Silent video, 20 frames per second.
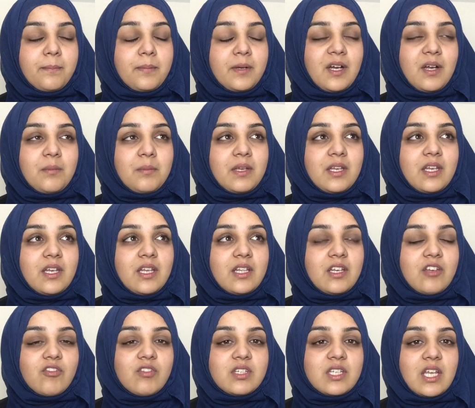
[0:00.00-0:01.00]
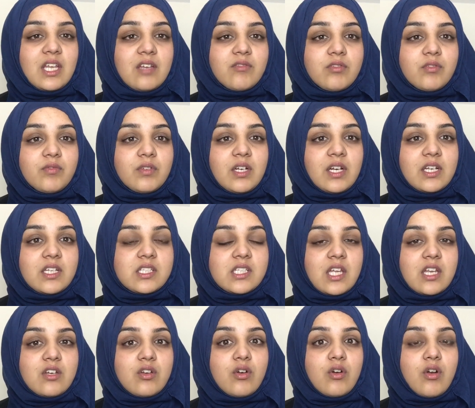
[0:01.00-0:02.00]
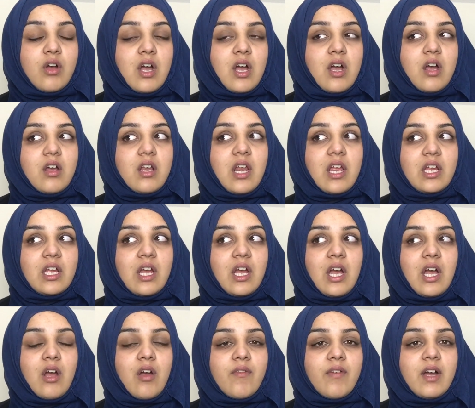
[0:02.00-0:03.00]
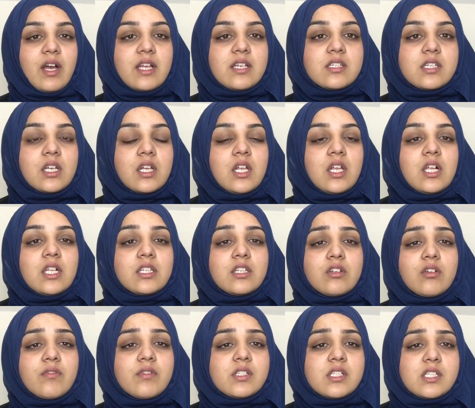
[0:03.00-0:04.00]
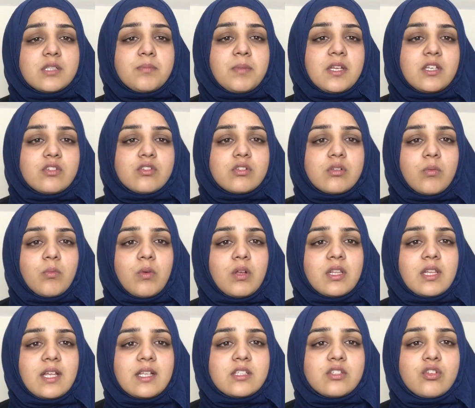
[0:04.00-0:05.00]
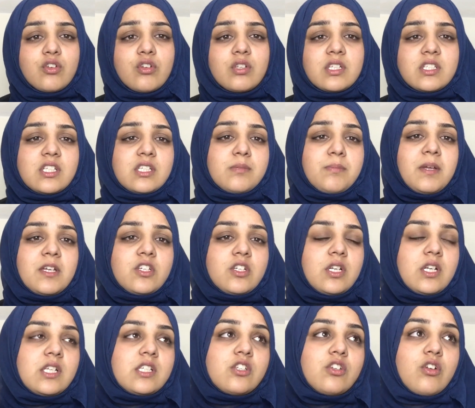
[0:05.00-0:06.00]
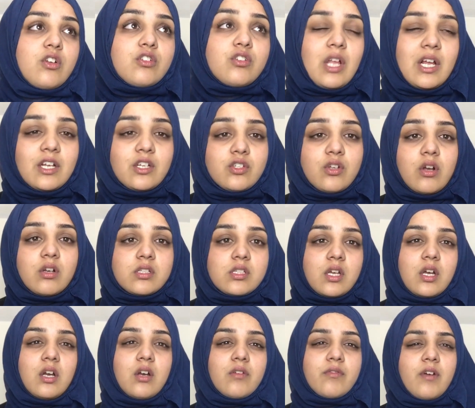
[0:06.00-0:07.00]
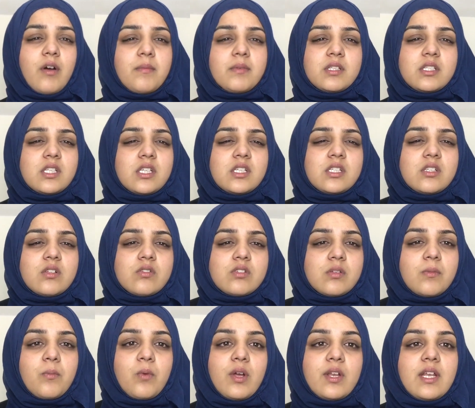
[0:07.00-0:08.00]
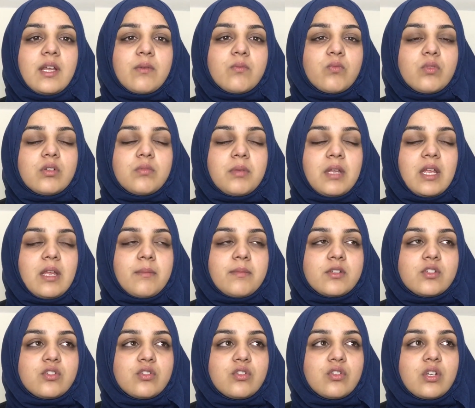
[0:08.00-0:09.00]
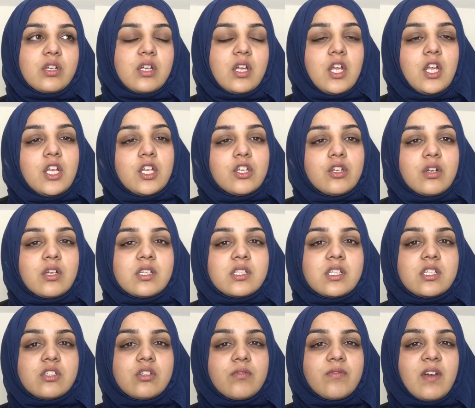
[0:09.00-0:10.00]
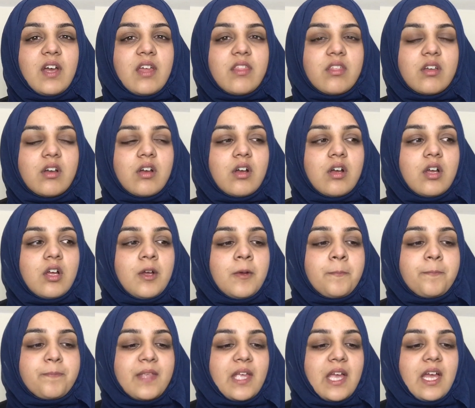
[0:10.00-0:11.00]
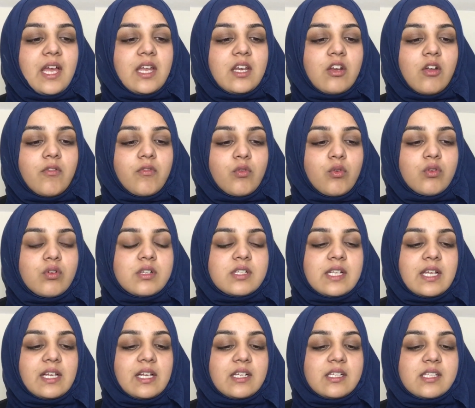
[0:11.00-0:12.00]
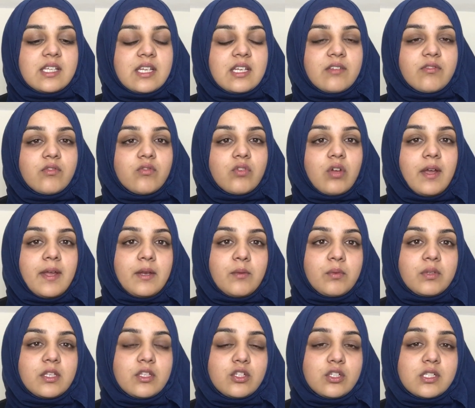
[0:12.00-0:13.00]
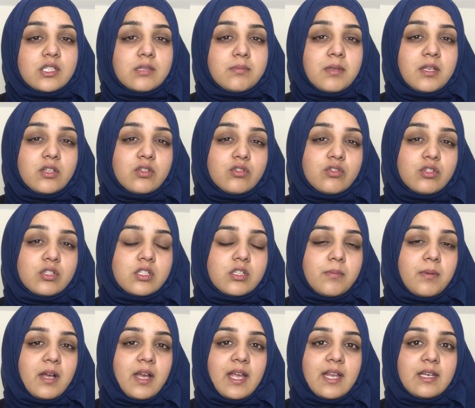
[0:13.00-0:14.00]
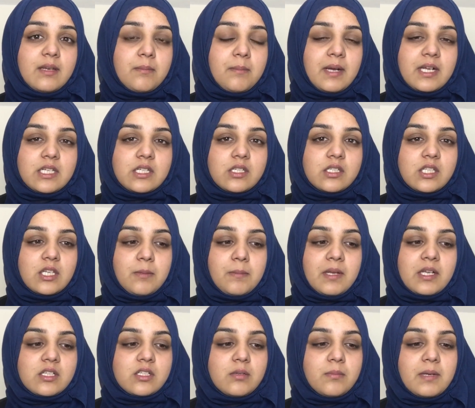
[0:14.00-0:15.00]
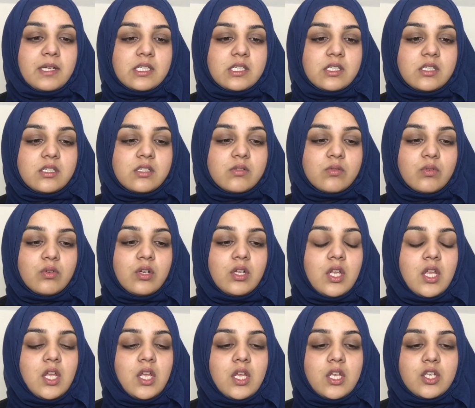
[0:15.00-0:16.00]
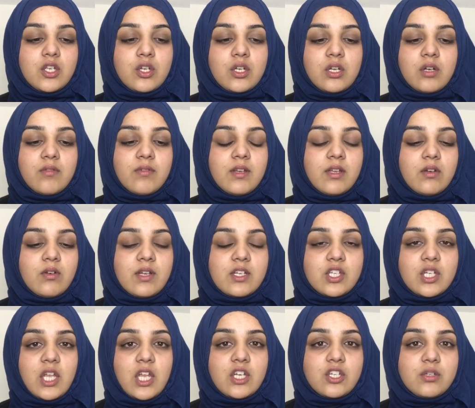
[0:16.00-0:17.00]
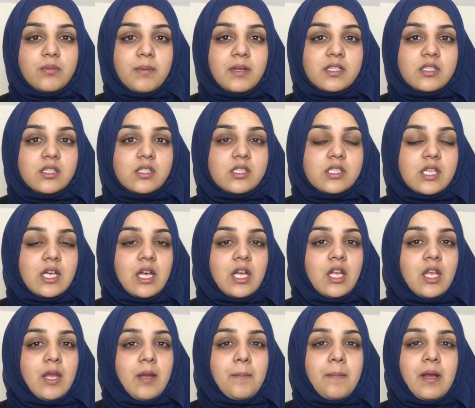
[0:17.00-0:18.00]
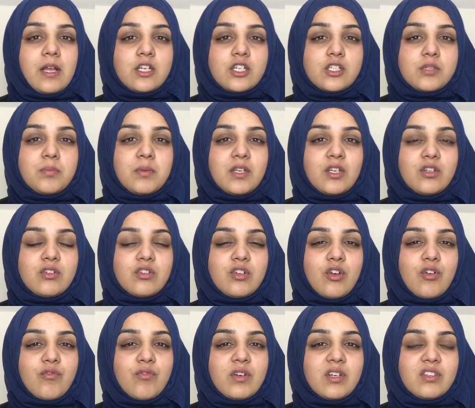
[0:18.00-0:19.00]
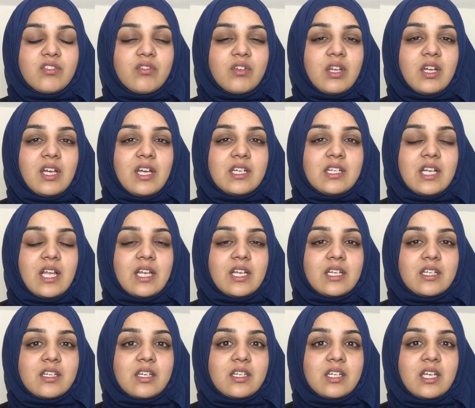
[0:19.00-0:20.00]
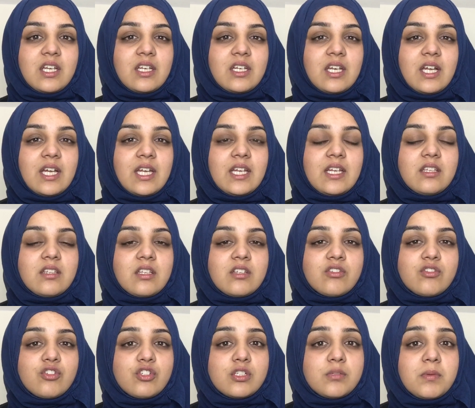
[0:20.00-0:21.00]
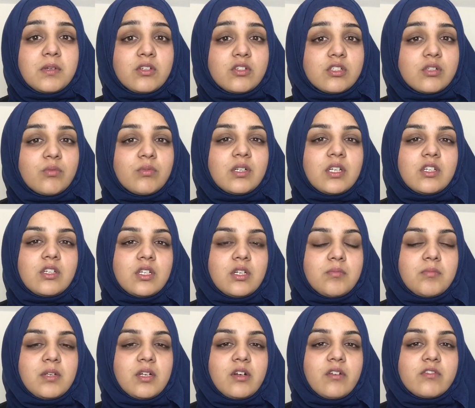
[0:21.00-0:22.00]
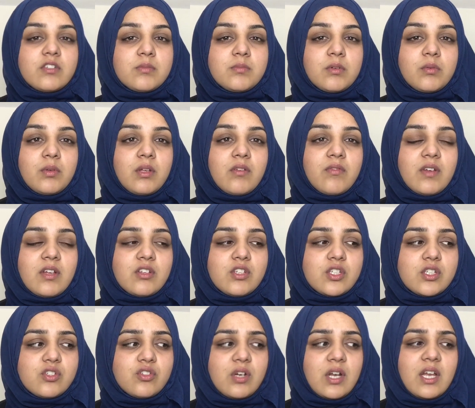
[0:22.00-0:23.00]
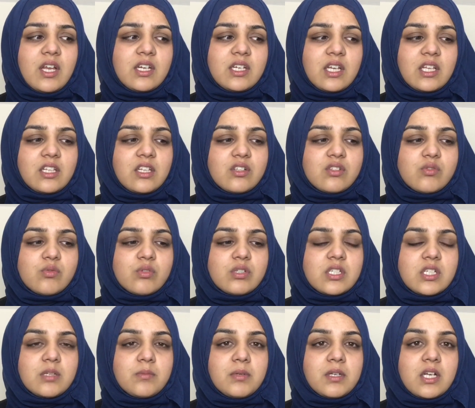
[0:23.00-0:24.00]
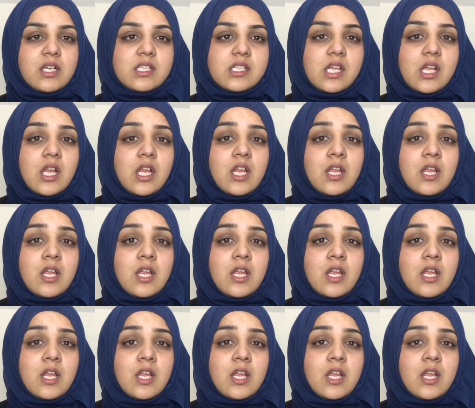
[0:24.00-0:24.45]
But I mean, at the end of the day, if you feel like it's getting like out of hand, then obviously speak to someone that's, you know, that's a specialist, you know, like a doctor, a pharmacist, or someone that will be able to, you know, assist you further. And of course, like I said, if you've got anyone that you can speak to just about any matters, any personal matters, or, you know, career or education matters that might just be, you know, running through your head like day and night, then just speak to someone that you can be comfortable with and just try and get that sorted. Because